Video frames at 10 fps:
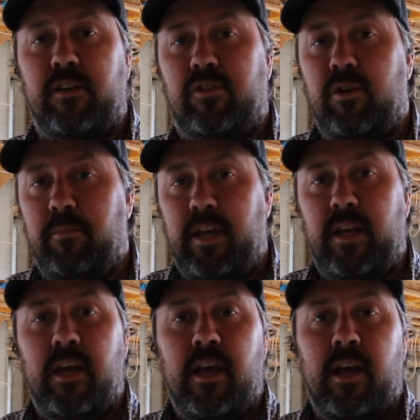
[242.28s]
shoot me
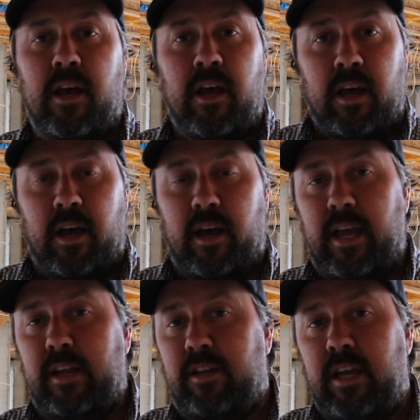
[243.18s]

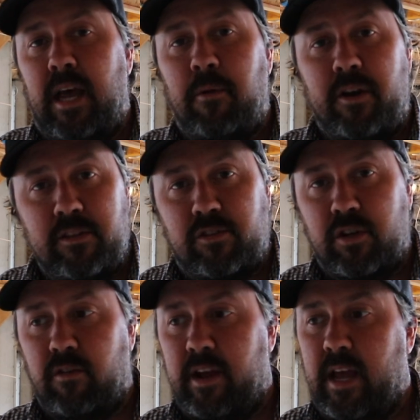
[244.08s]
a DM on
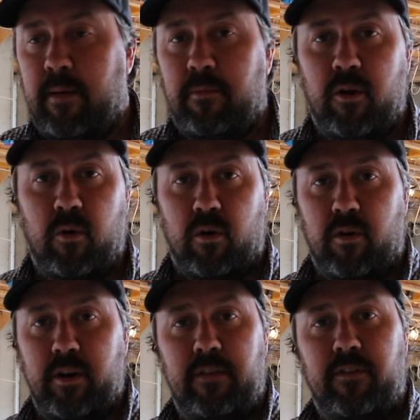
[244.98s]
Instagram
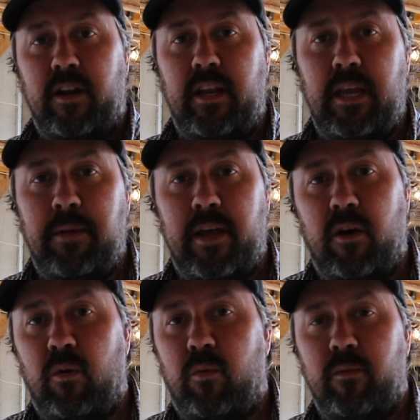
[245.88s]
or even an
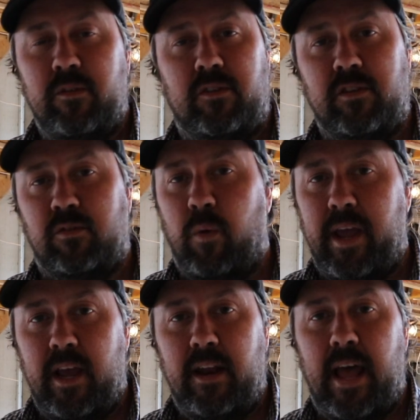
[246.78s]
email just
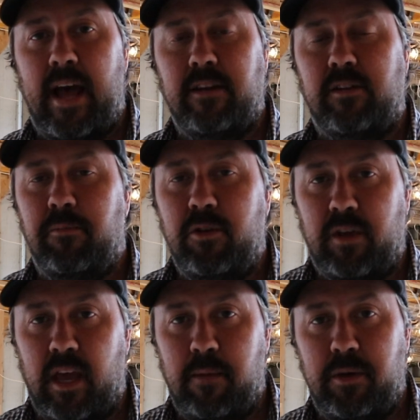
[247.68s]
wade at
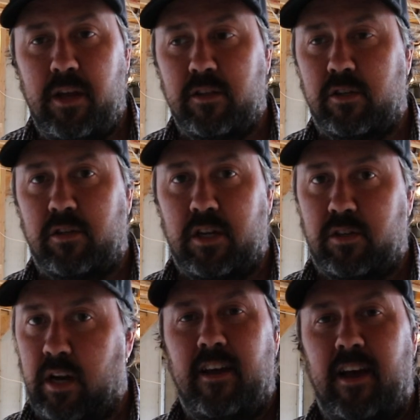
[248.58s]
WKP
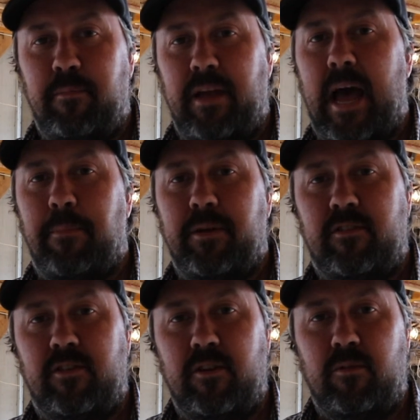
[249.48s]
Construction. I'd, I'd be happy
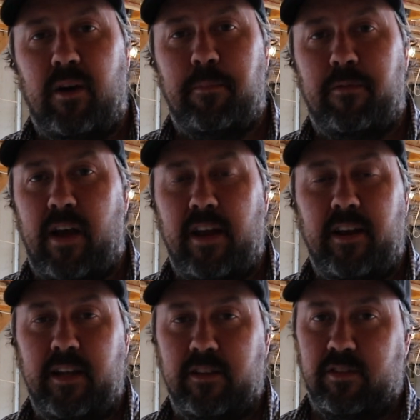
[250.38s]
to uh, provide
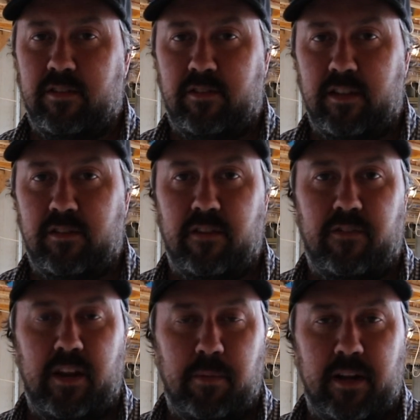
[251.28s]
any assistance
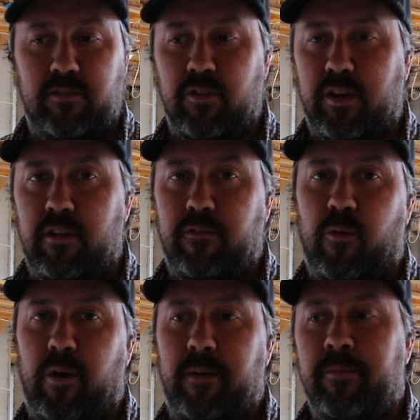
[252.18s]
if anybody's looking
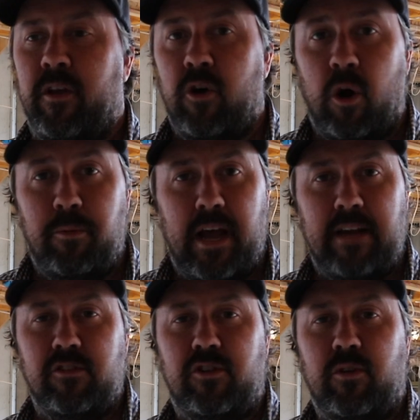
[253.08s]
for it. Hope you
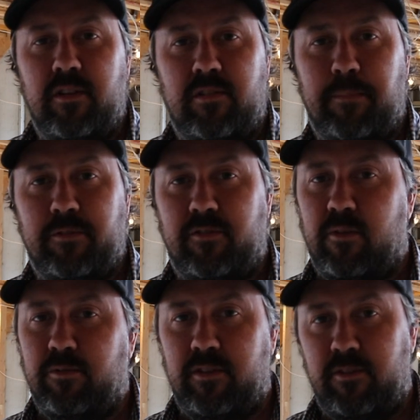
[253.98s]
guys enjoyed this
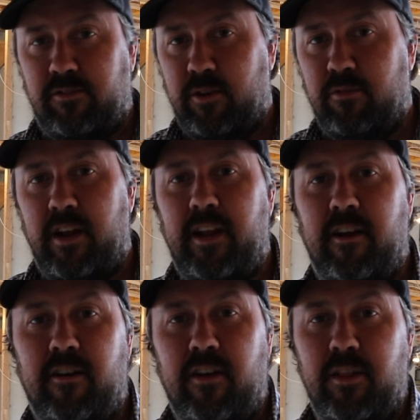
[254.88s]
episode. We'll see you soon right
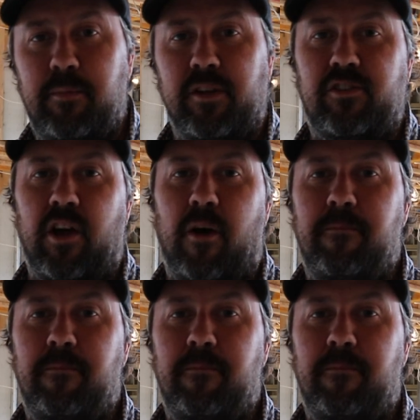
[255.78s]
here on The Build Show.